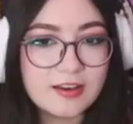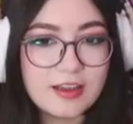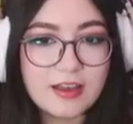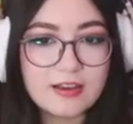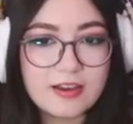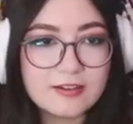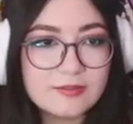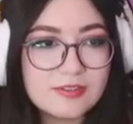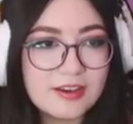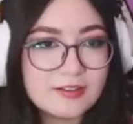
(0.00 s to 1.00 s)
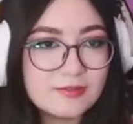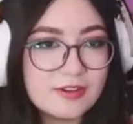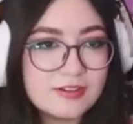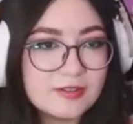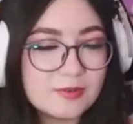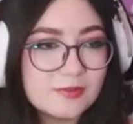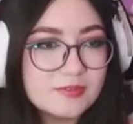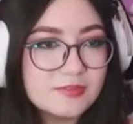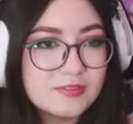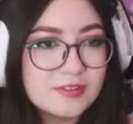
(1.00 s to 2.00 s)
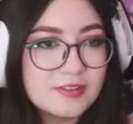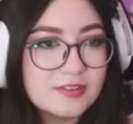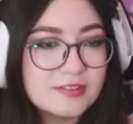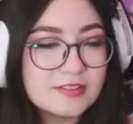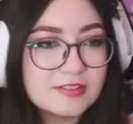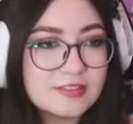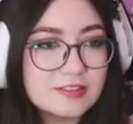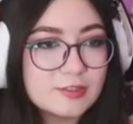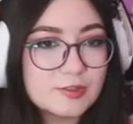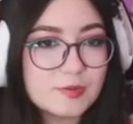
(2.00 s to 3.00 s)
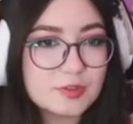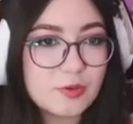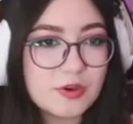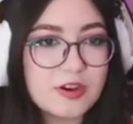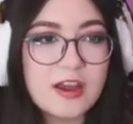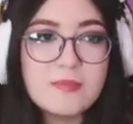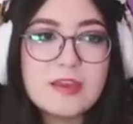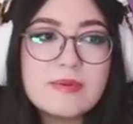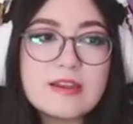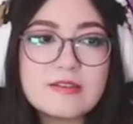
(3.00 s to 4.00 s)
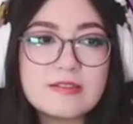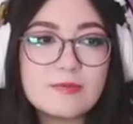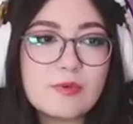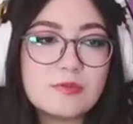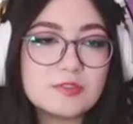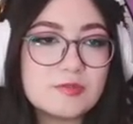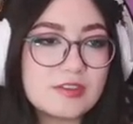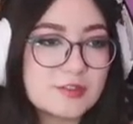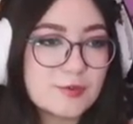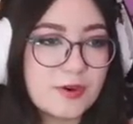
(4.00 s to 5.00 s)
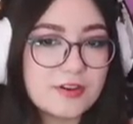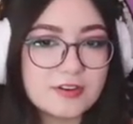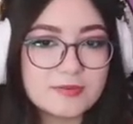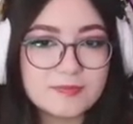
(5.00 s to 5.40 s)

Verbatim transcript: I ha I don't I don't know. This is so much water. I maybe won't do this water.